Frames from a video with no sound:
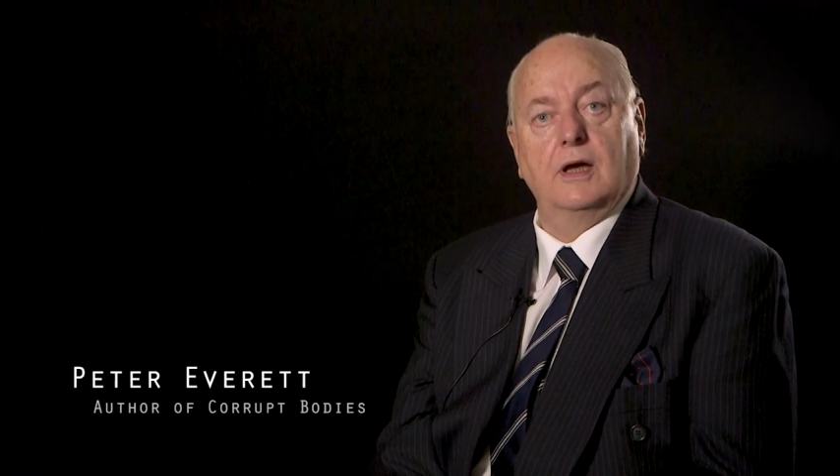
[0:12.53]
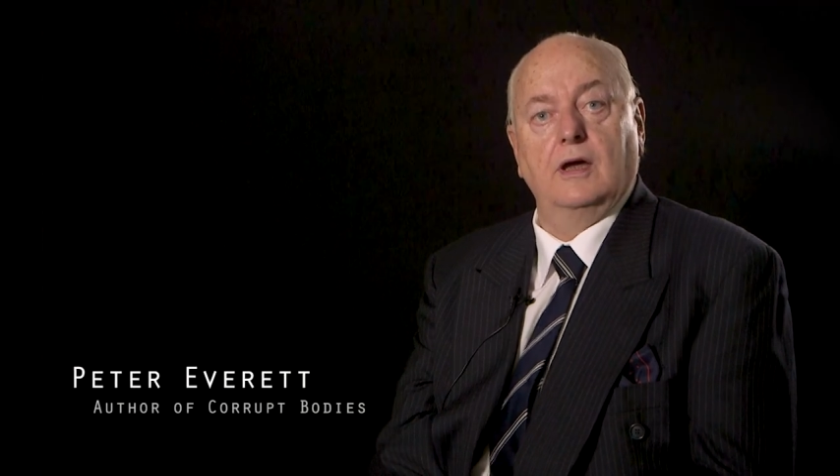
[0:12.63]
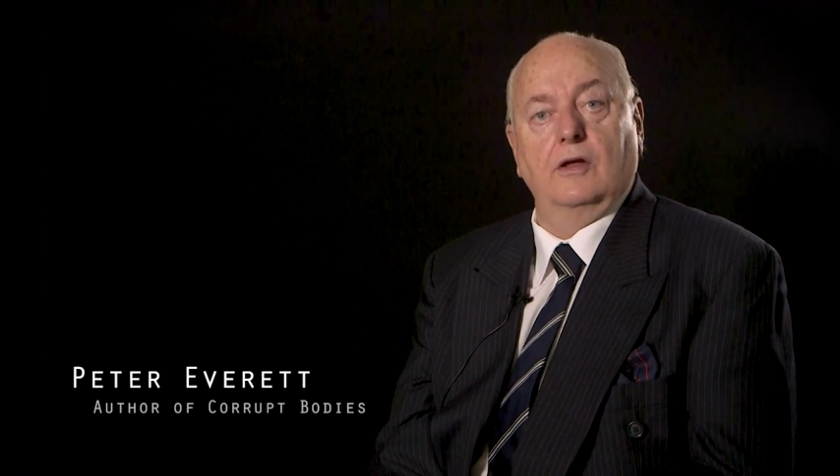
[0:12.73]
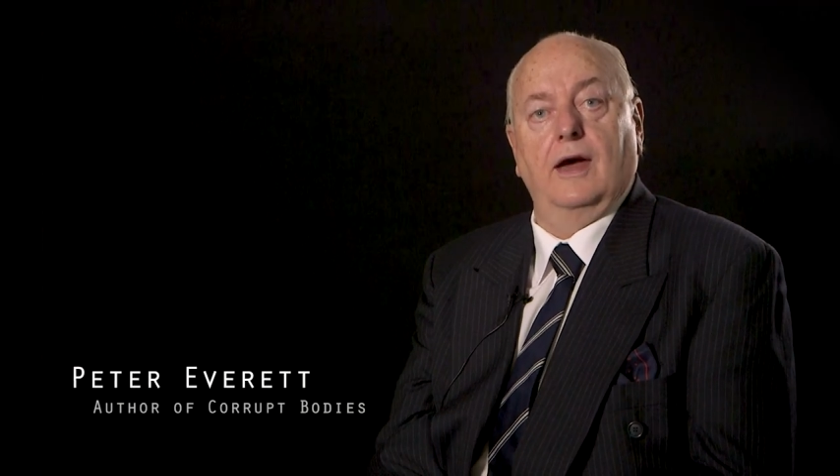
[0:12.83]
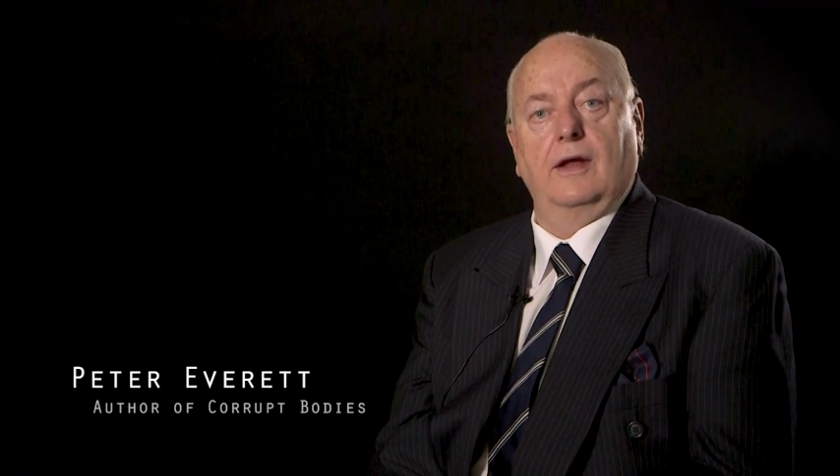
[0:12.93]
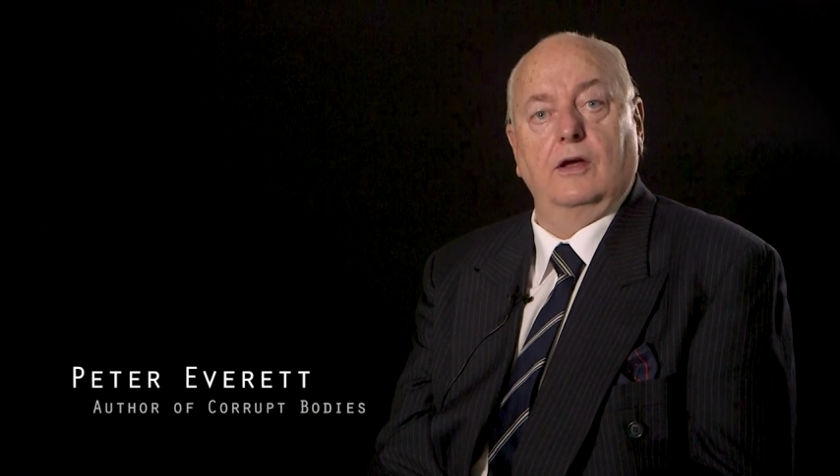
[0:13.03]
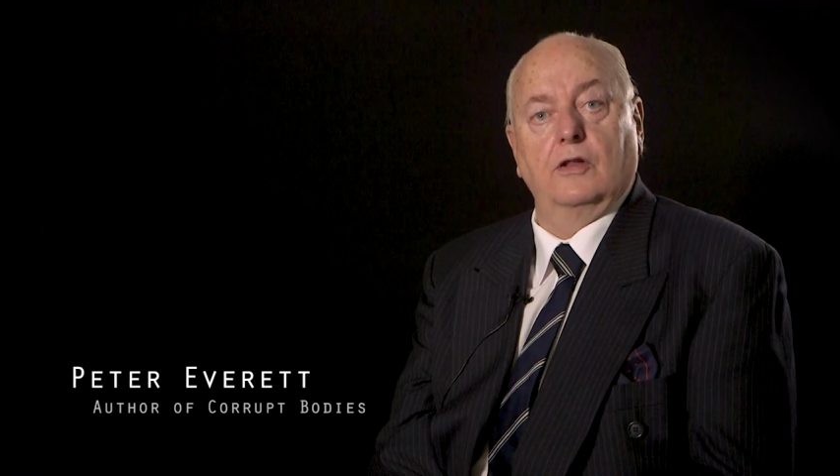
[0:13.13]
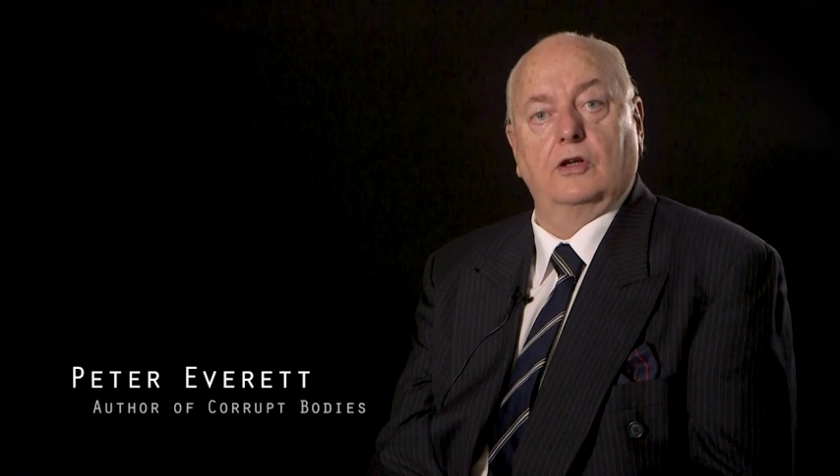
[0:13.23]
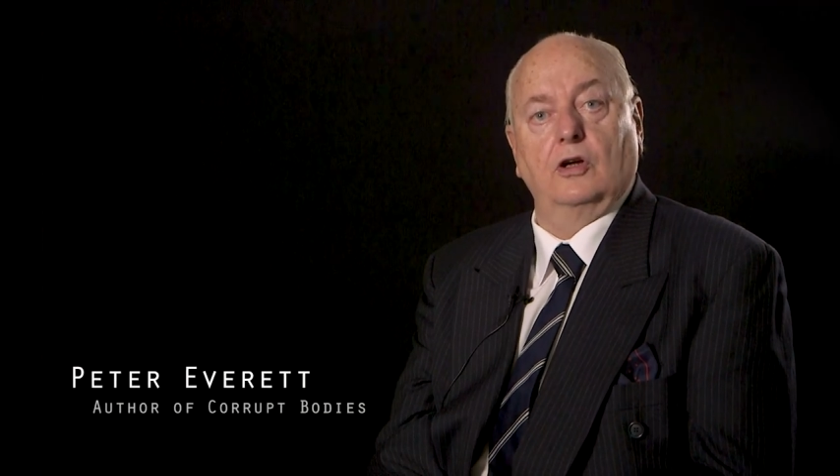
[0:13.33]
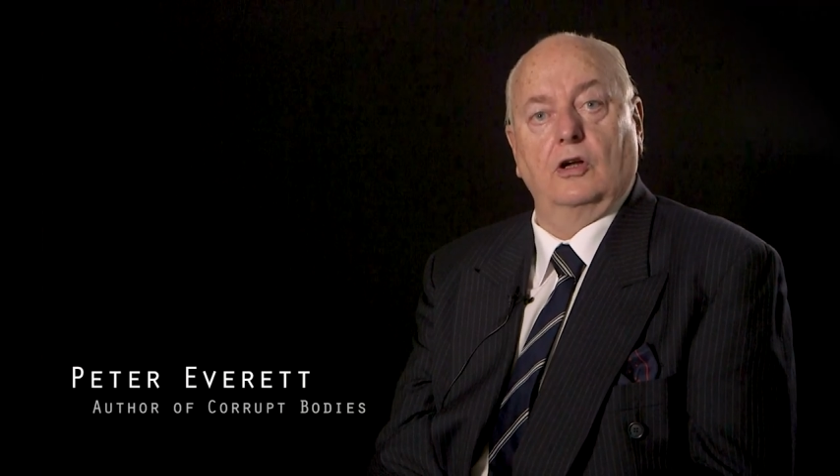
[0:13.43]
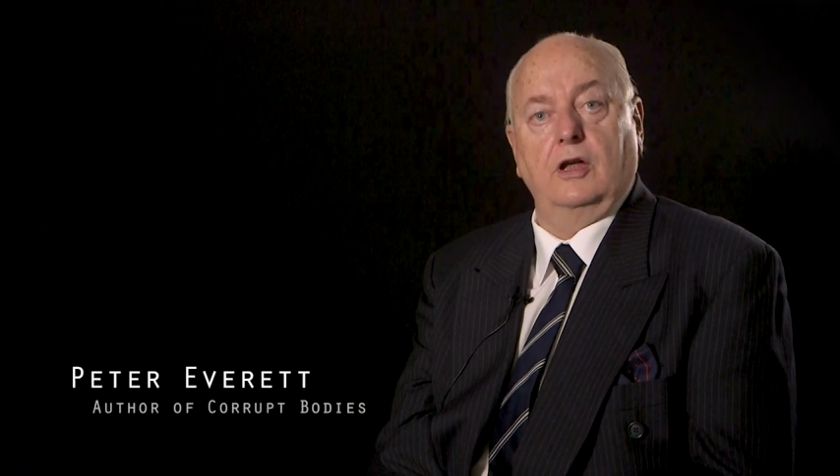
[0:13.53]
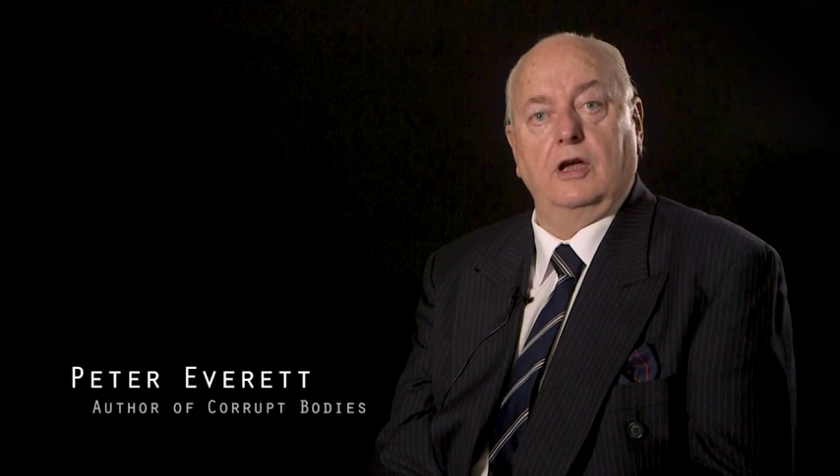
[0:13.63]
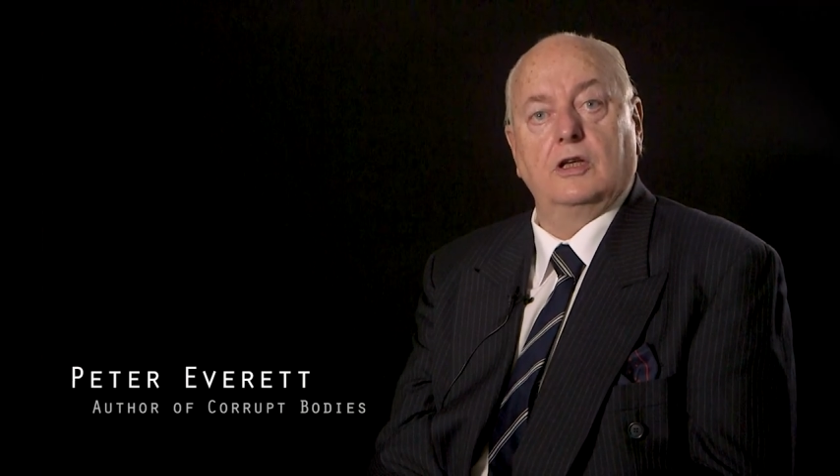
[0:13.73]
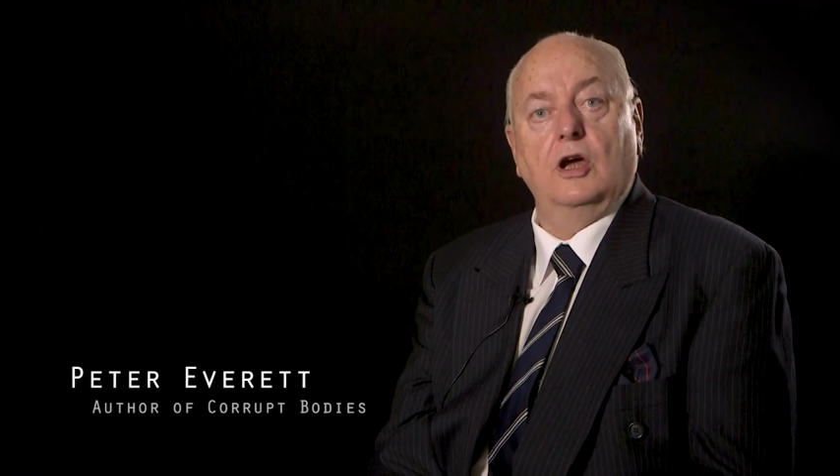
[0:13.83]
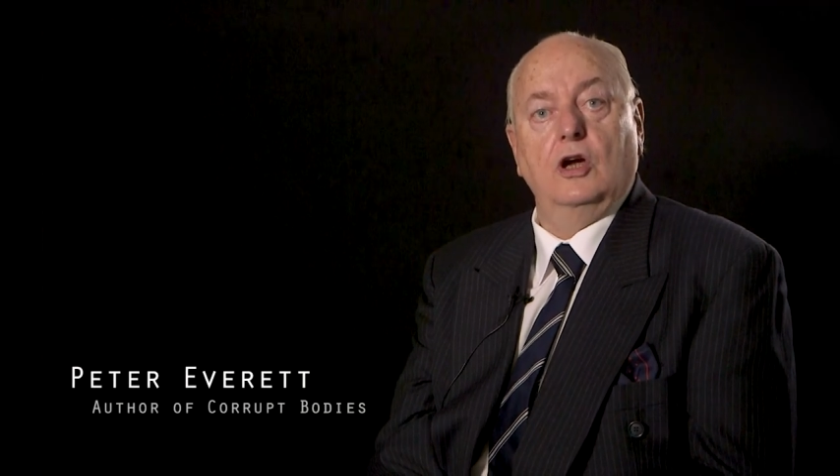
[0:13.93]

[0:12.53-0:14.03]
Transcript: I had other colleagues